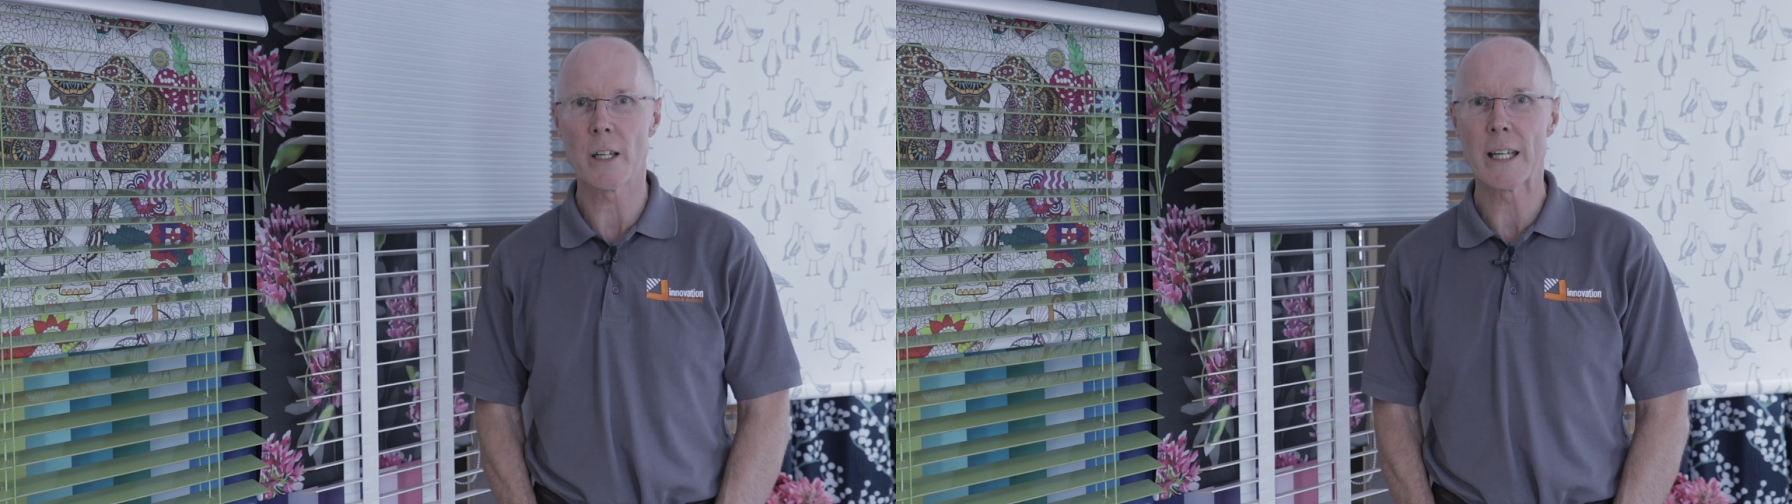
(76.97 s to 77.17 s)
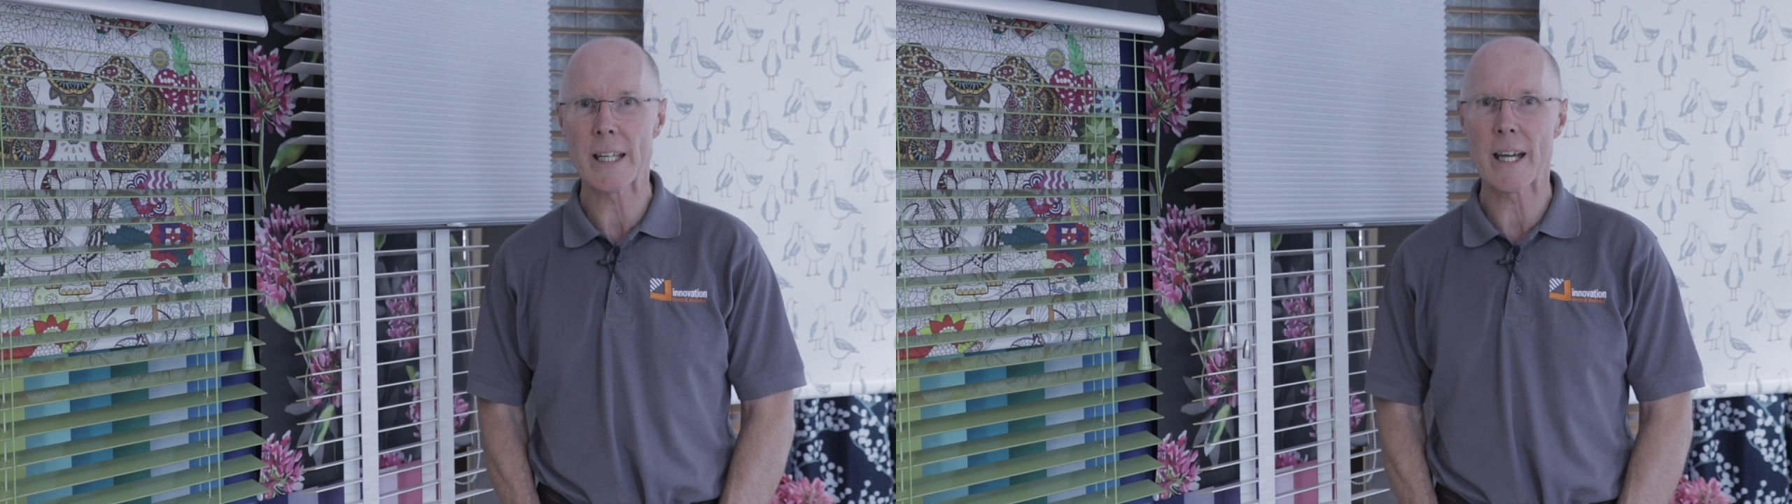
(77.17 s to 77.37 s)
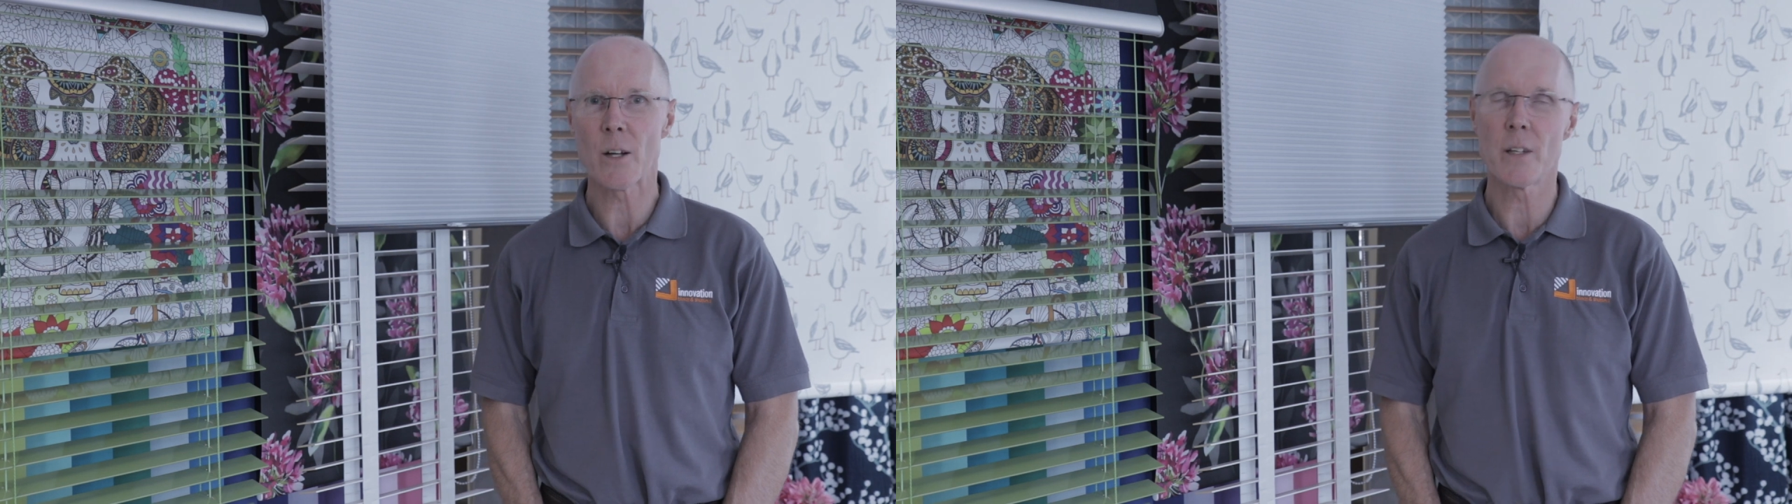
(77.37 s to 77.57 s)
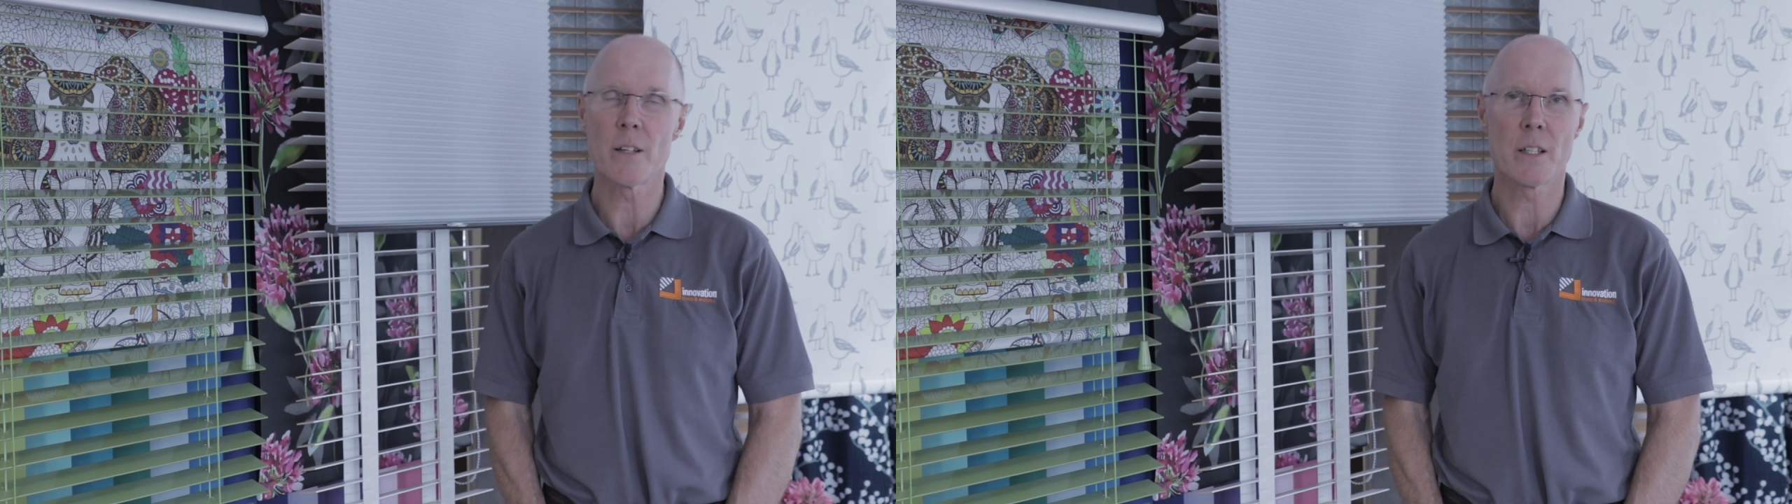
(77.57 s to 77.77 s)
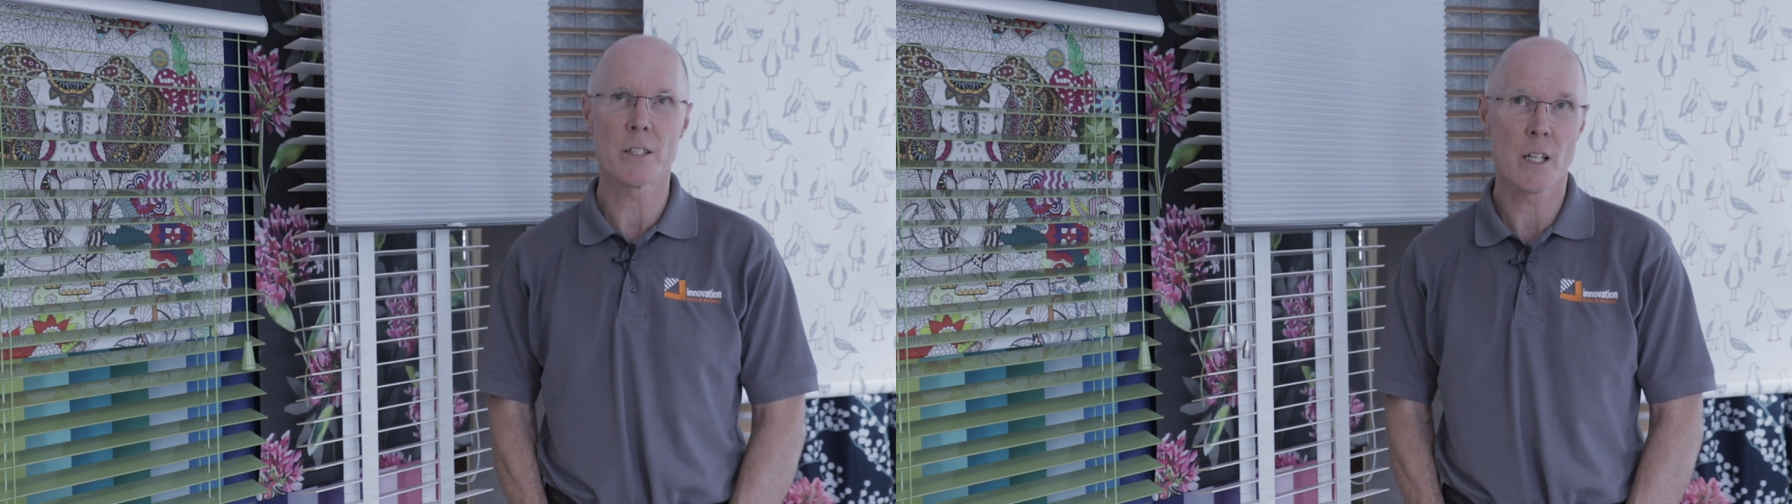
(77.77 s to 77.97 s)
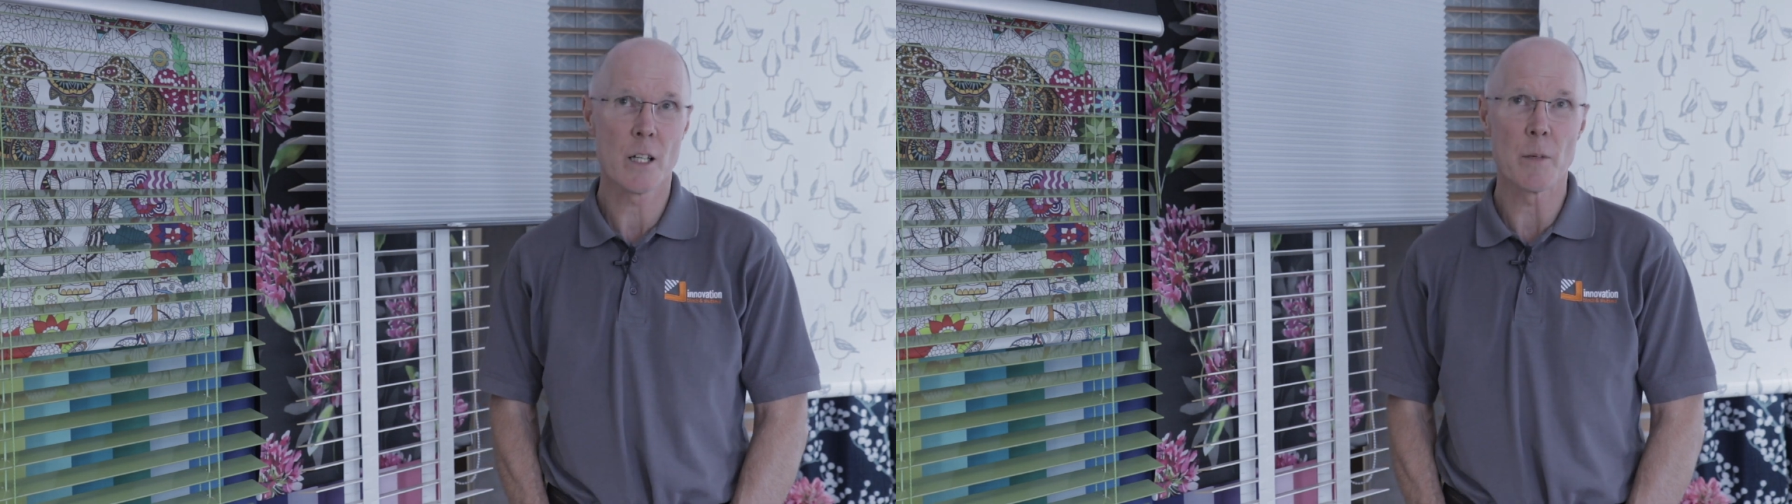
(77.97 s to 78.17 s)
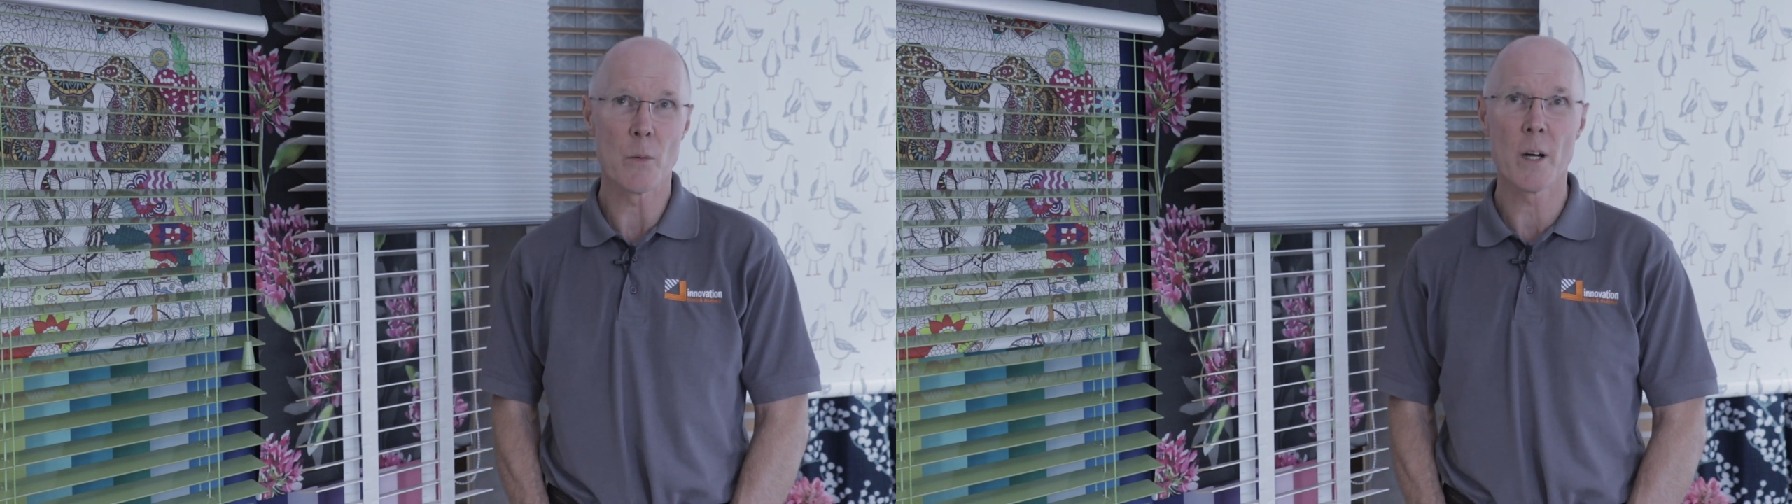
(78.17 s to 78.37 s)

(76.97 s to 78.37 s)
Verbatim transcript: are getting out there in a timely